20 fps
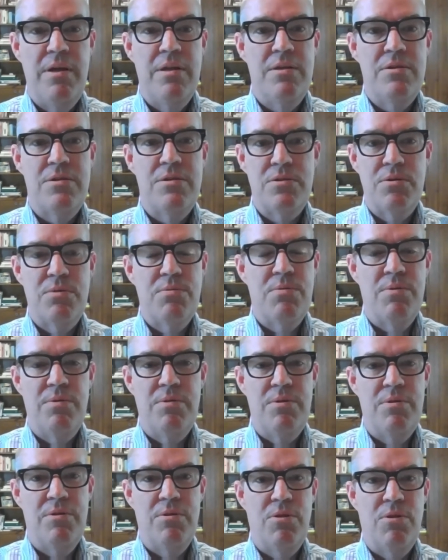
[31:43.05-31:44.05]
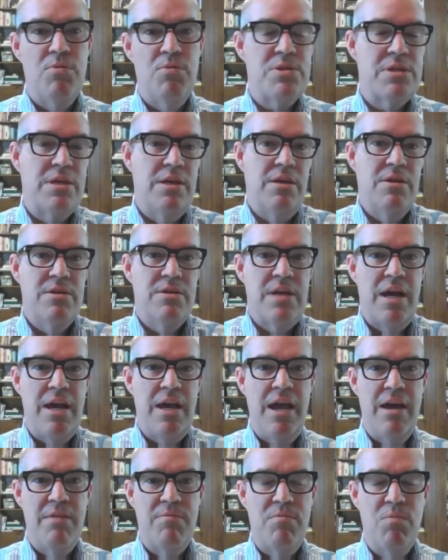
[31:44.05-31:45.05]
And so those skills I
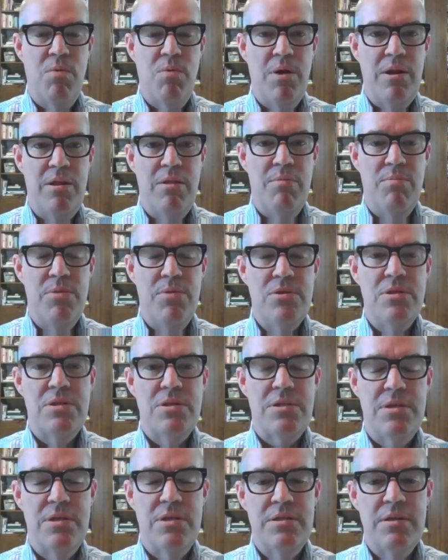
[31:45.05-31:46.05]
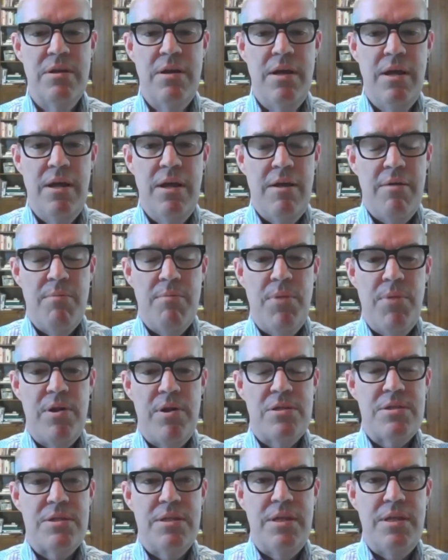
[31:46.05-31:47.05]
have for running the businesses, but
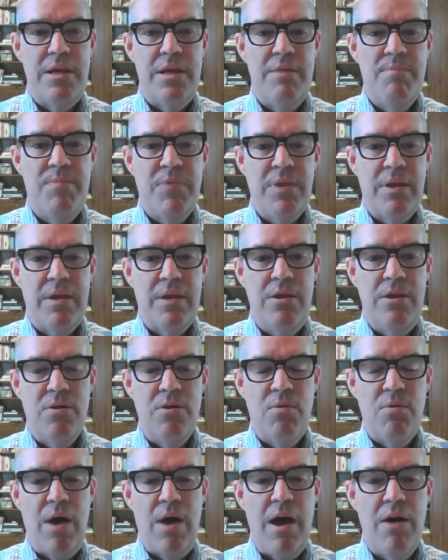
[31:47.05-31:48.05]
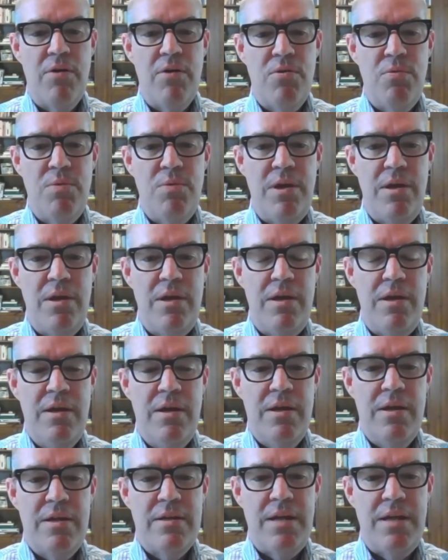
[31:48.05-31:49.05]
it's the, you know, how do we
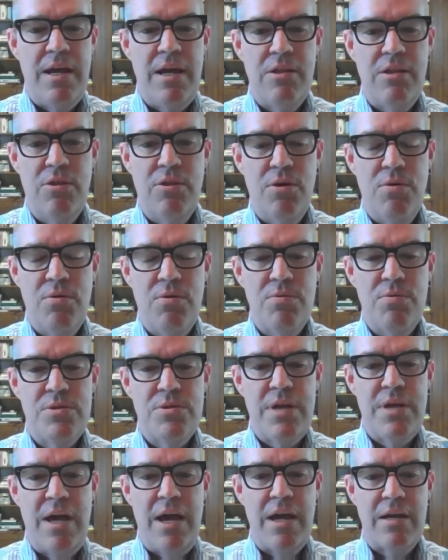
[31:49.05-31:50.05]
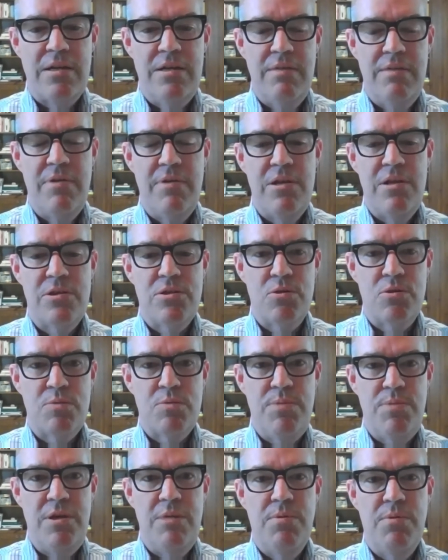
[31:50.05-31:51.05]
take those activities, those
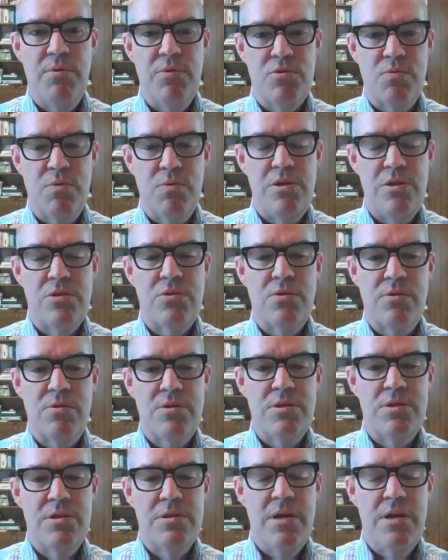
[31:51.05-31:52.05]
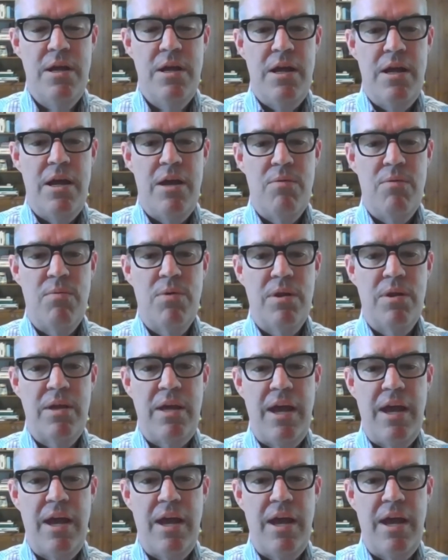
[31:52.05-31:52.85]
people, those resources, and really